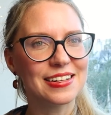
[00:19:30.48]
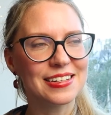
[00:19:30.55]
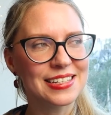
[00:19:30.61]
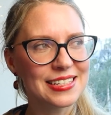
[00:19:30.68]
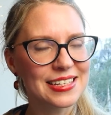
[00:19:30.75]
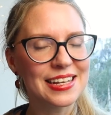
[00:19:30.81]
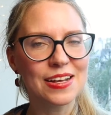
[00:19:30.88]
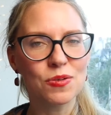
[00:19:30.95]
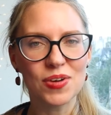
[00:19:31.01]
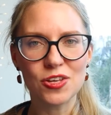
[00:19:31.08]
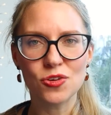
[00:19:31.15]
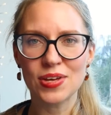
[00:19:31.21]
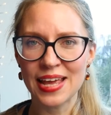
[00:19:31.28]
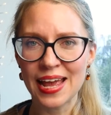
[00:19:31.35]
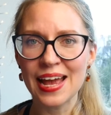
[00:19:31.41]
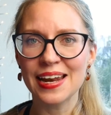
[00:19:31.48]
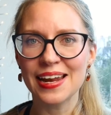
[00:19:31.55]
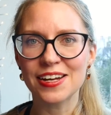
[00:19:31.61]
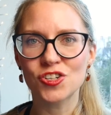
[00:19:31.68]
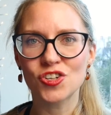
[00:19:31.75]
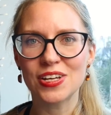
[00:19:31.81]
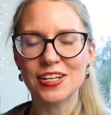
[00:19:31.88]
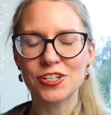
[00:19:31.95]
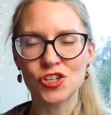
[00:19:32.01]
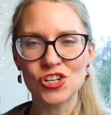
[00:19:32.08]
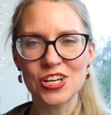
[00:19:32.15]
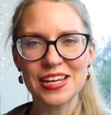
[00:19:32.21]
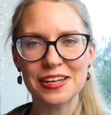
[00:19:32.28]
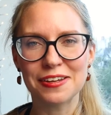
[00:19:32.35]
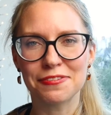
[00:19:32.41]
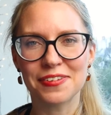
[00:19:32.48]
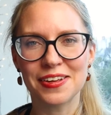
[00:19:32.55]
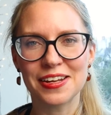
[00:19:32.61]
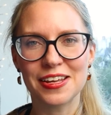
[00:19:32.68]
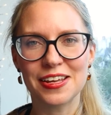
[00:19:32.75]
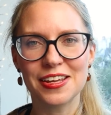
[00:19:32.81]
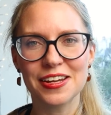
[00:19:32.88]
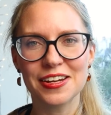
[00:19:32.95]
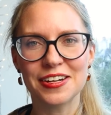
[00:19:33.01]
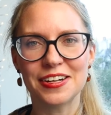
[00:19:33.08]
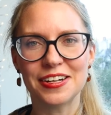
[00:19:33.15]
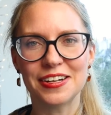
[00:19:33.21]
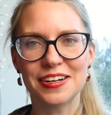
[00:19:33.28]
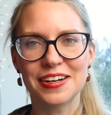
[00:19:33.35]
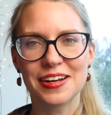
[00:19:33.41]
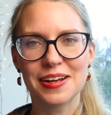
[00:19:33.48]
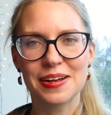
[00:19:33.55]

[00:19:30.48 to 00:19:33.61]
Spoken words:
seeing what you can actually achieve in a year